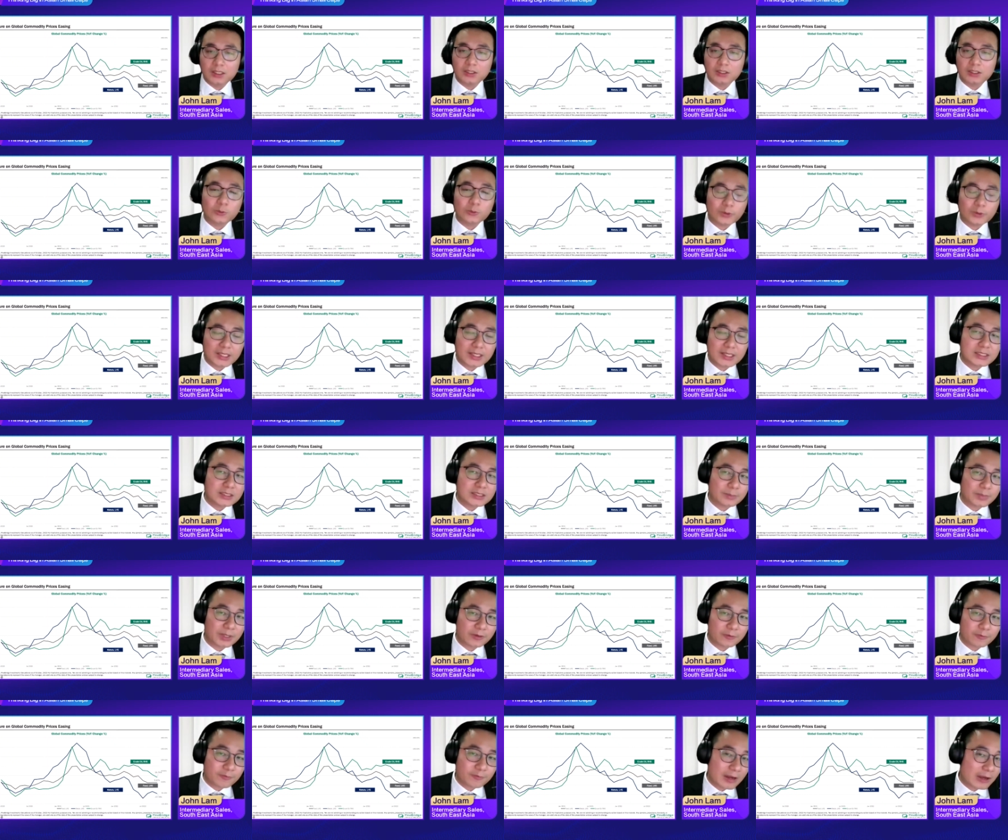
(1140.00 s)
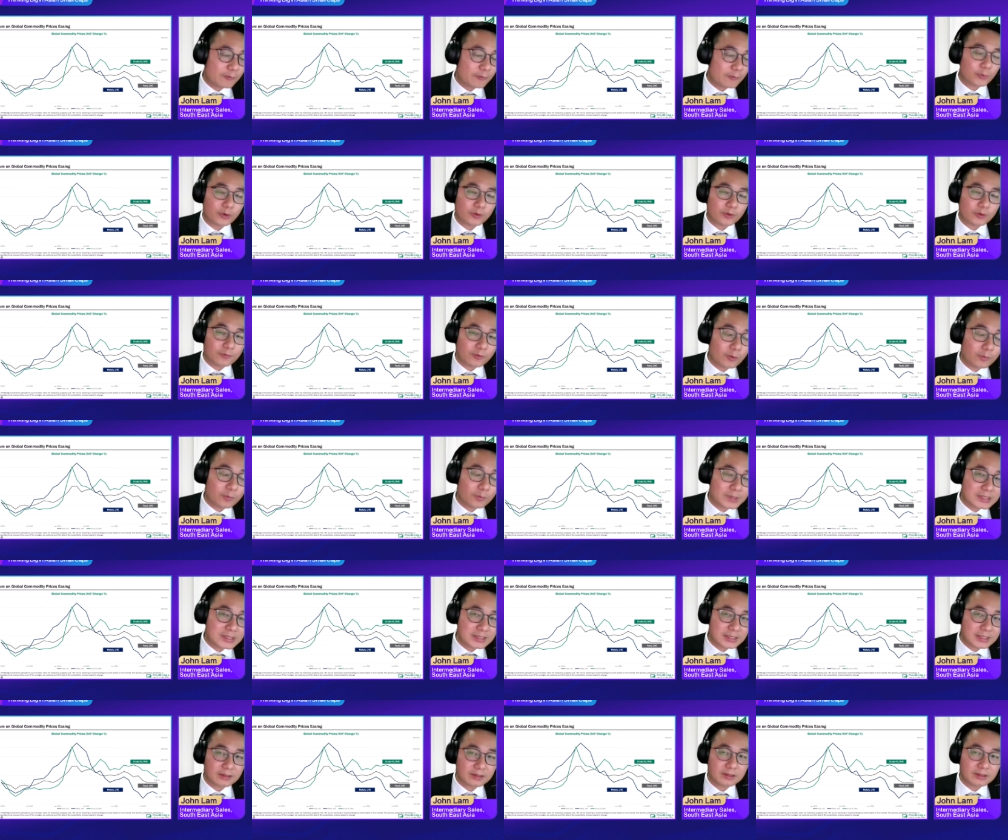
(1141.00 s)
Today, it's about
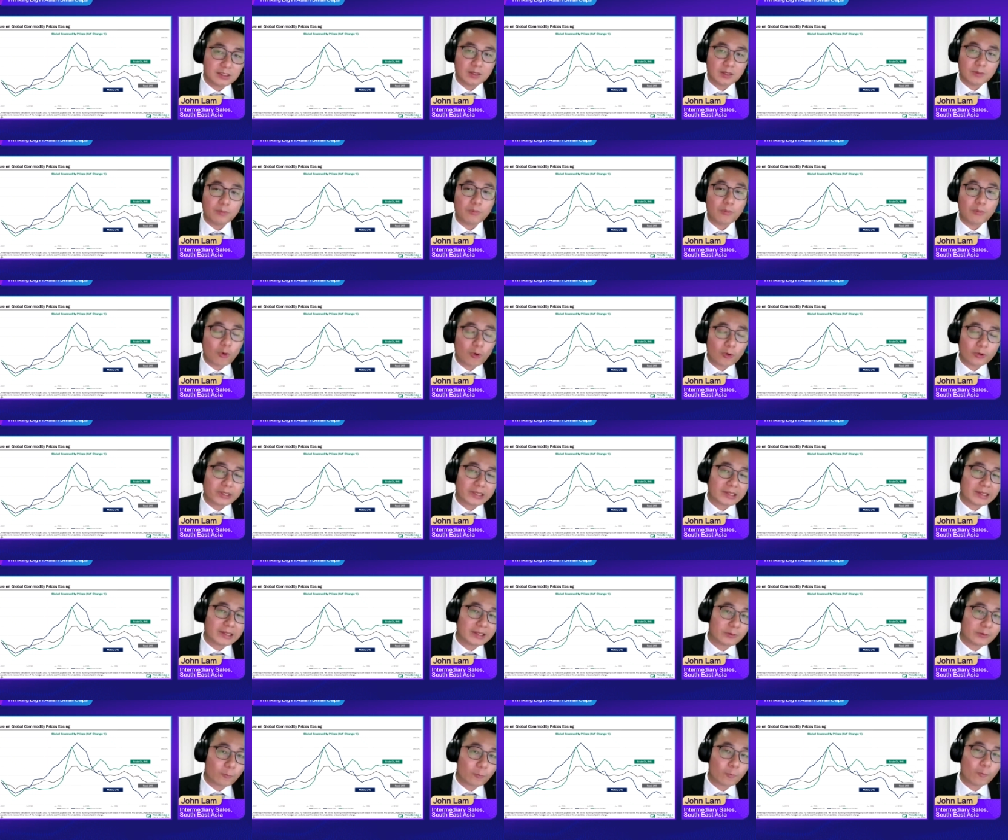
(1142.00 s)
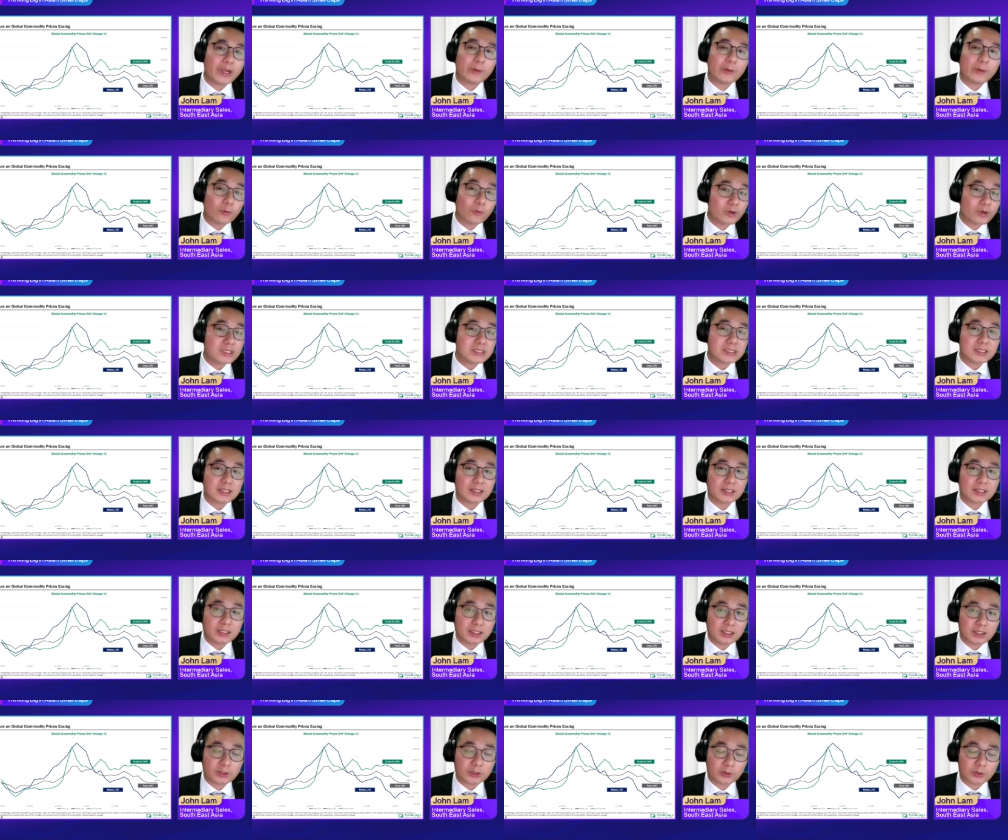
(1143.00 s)
5.4% more than where it was a
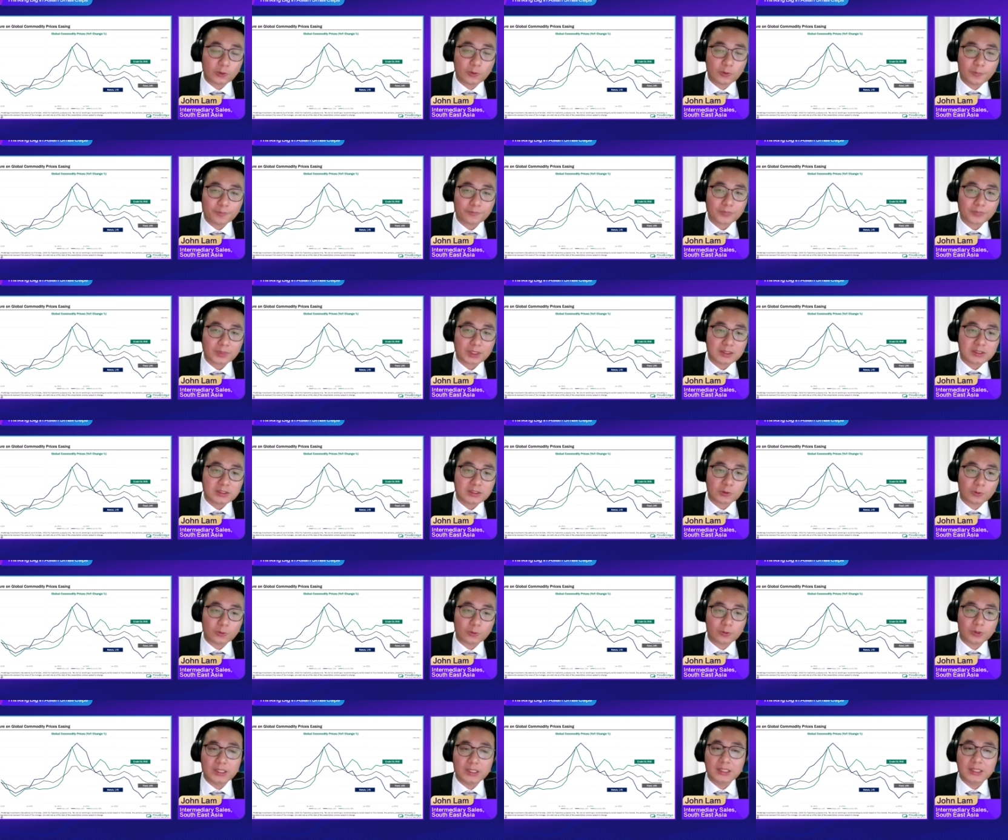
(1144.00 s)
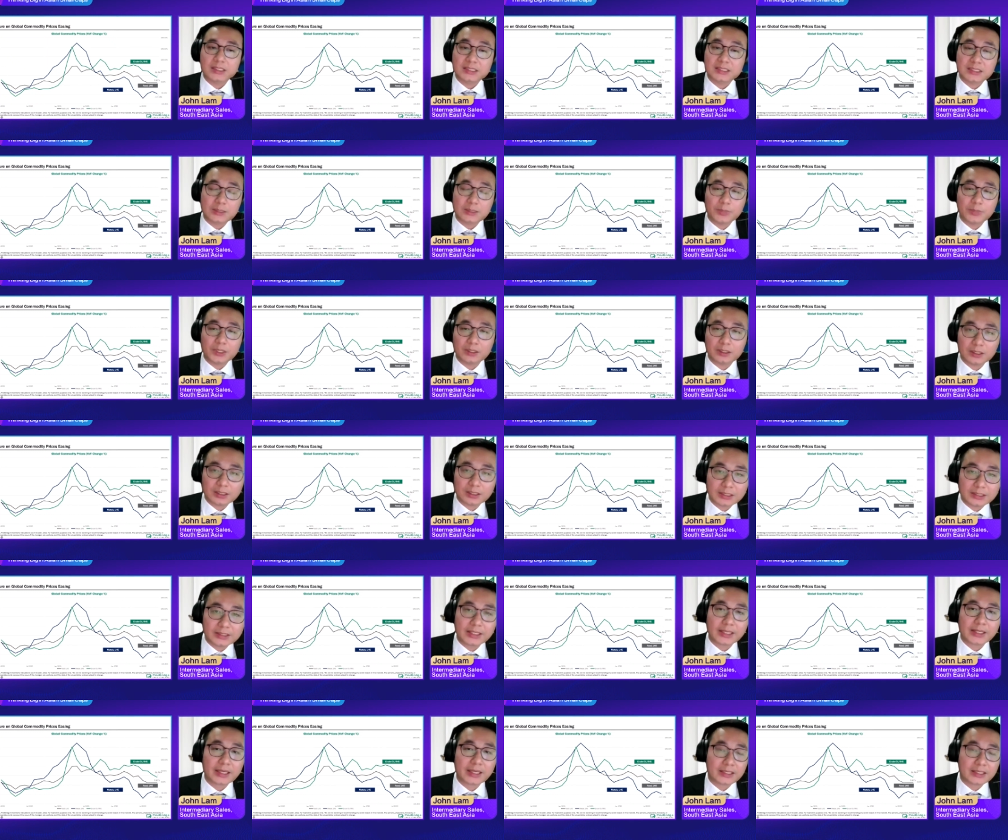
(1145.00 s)
year ago. So similarly,
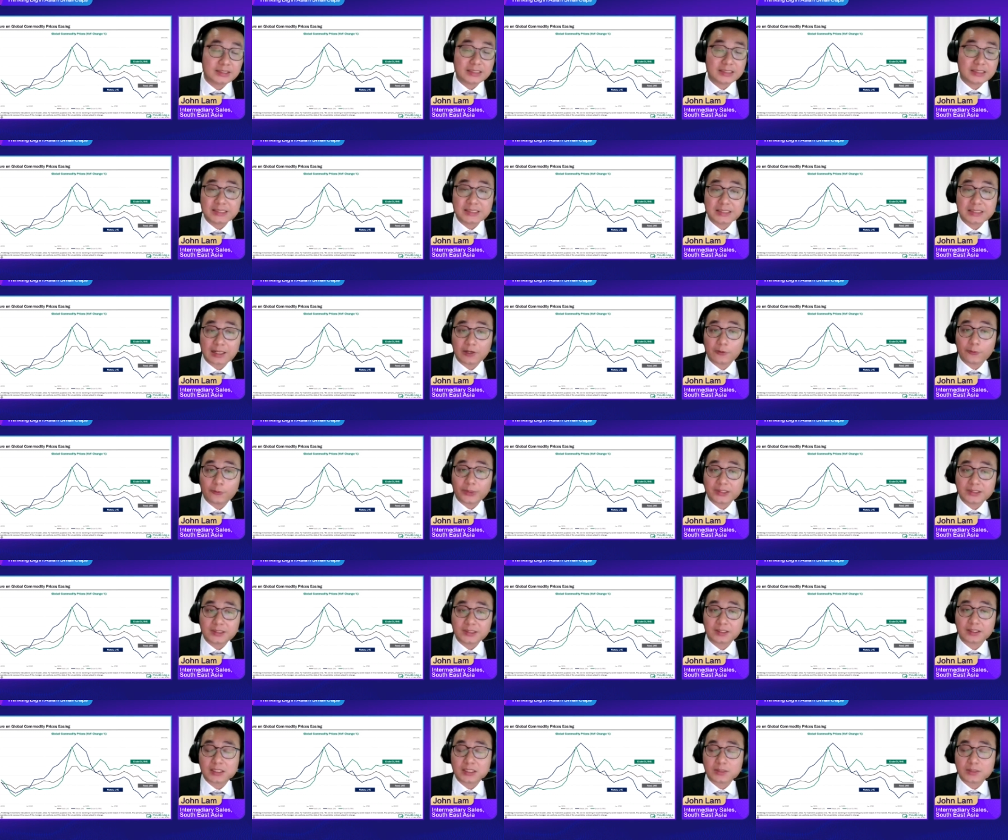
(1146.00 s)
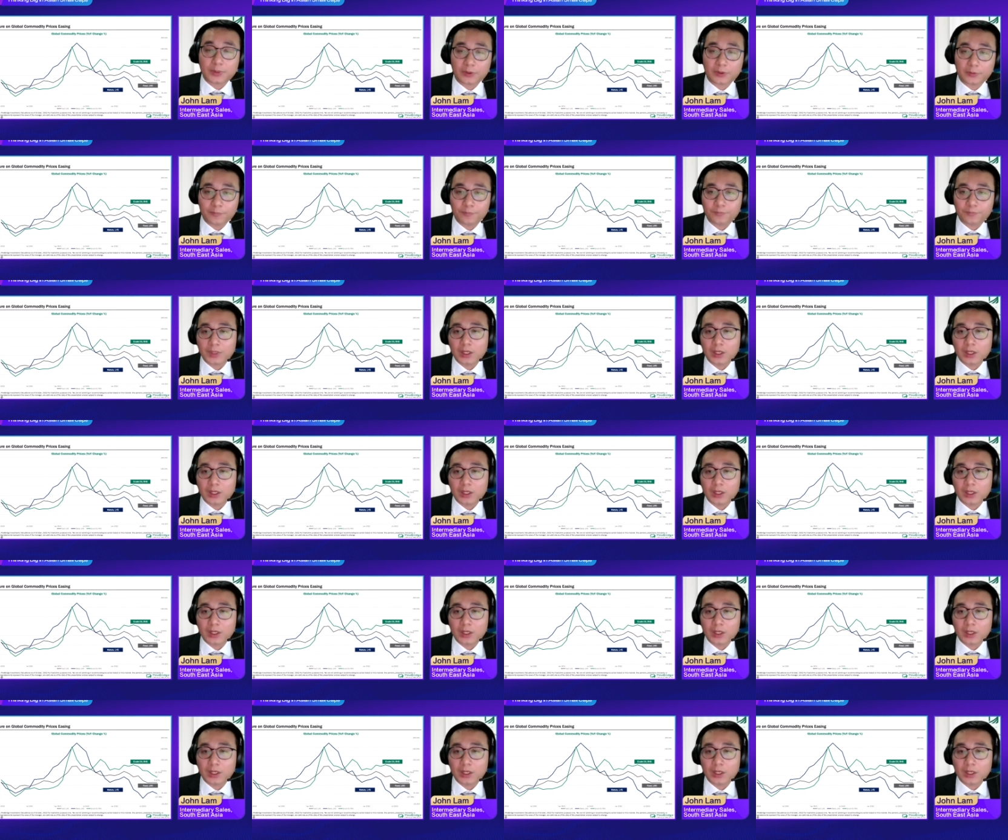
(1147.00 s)
that has decelerated as well.